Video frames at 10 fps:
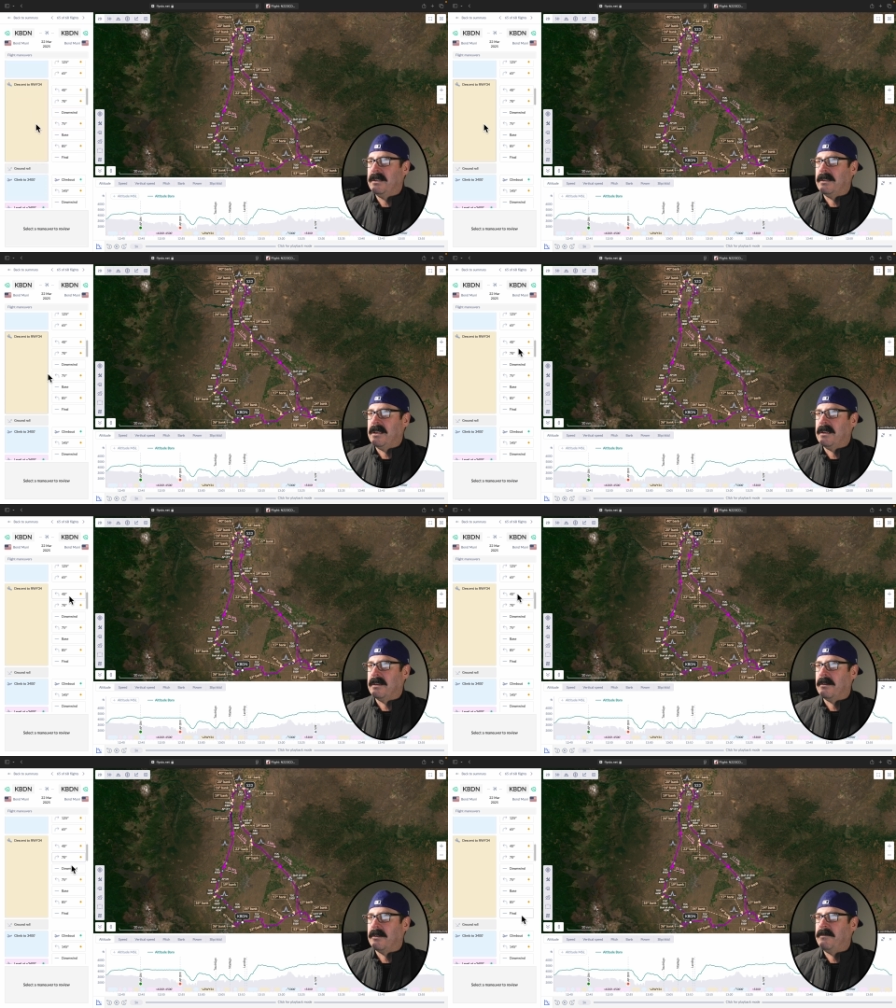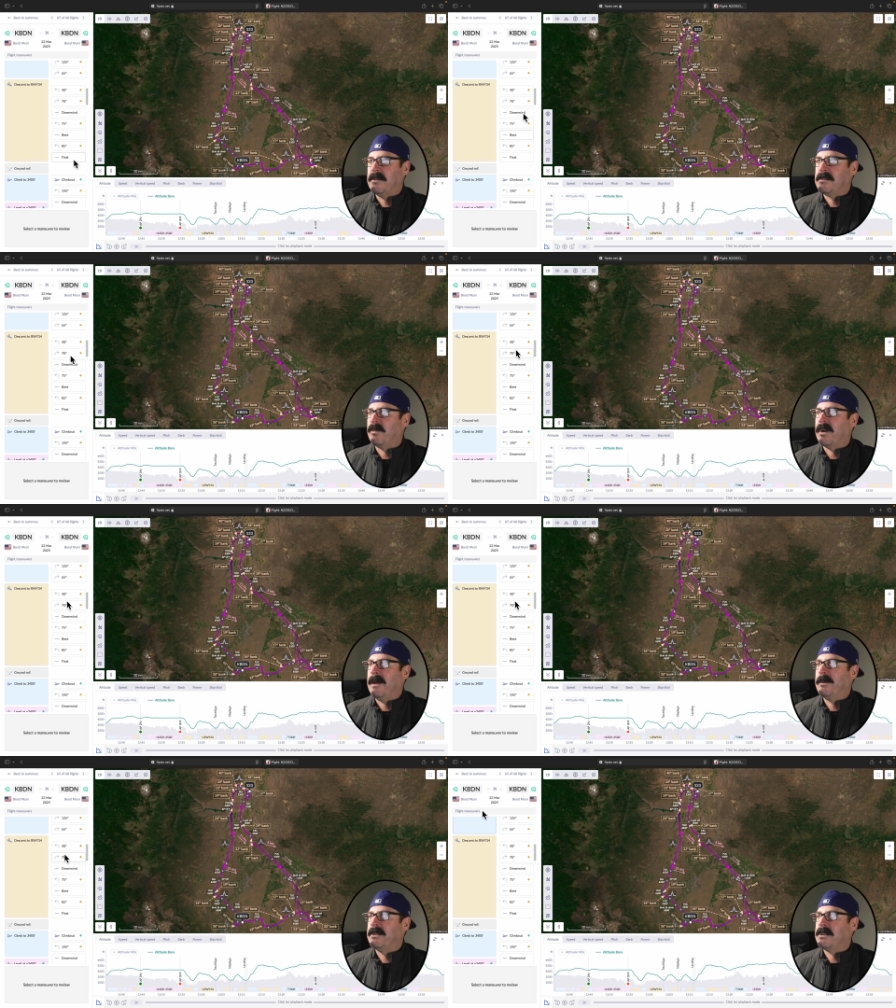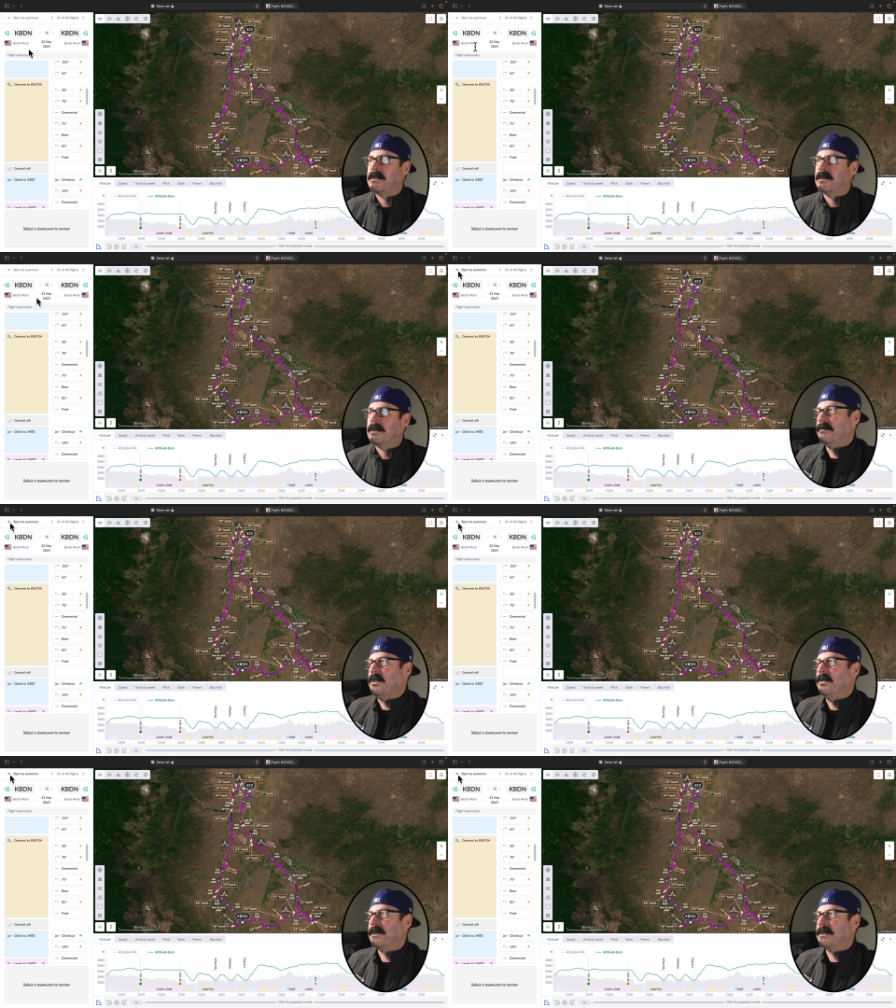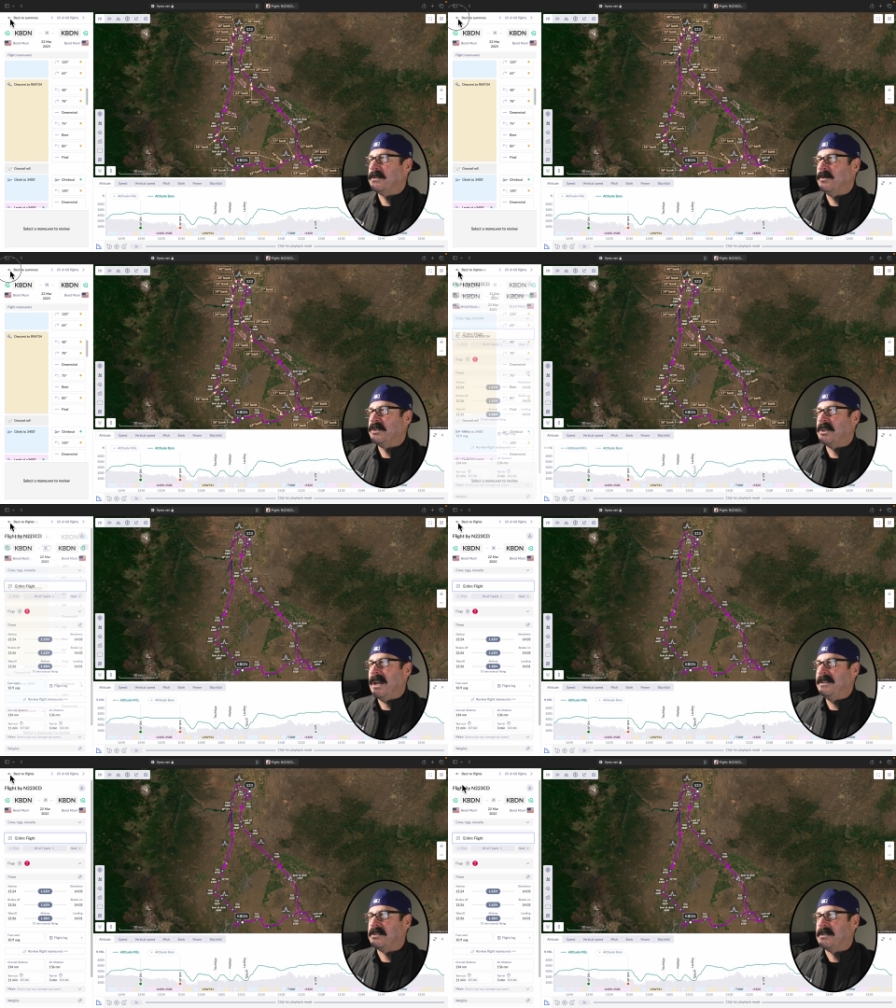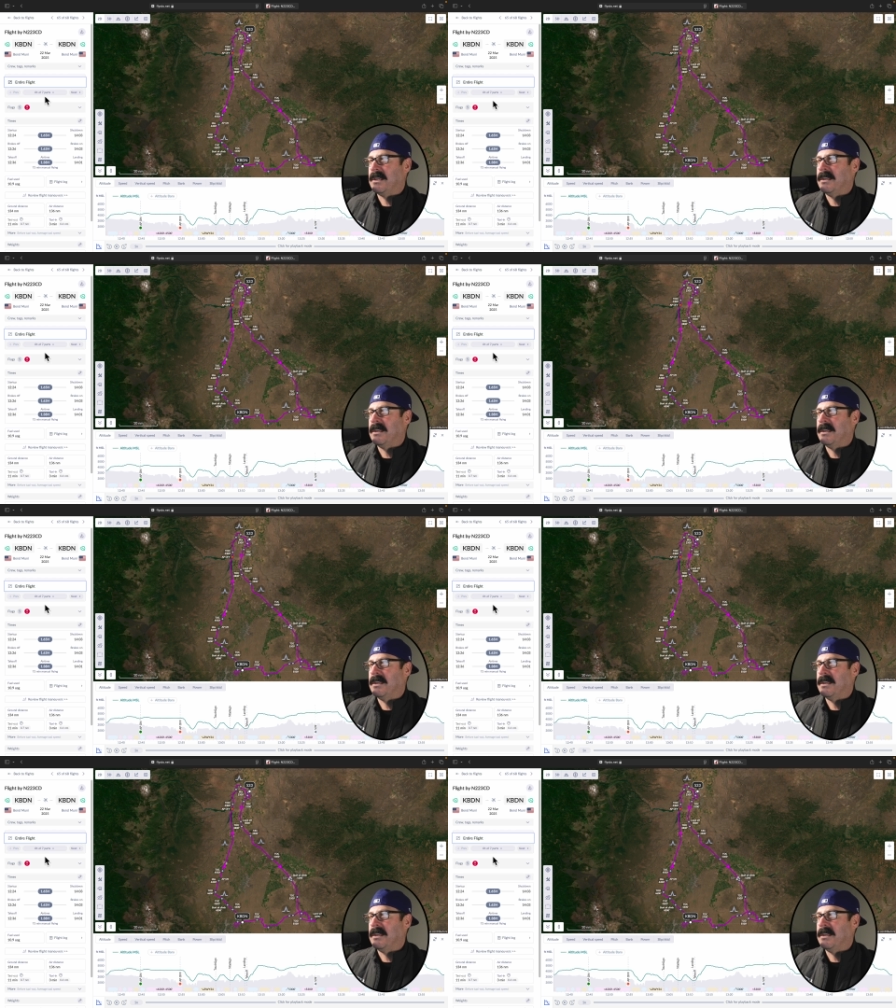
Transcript: and then it'll give you some parameters on your maneuvers, which I just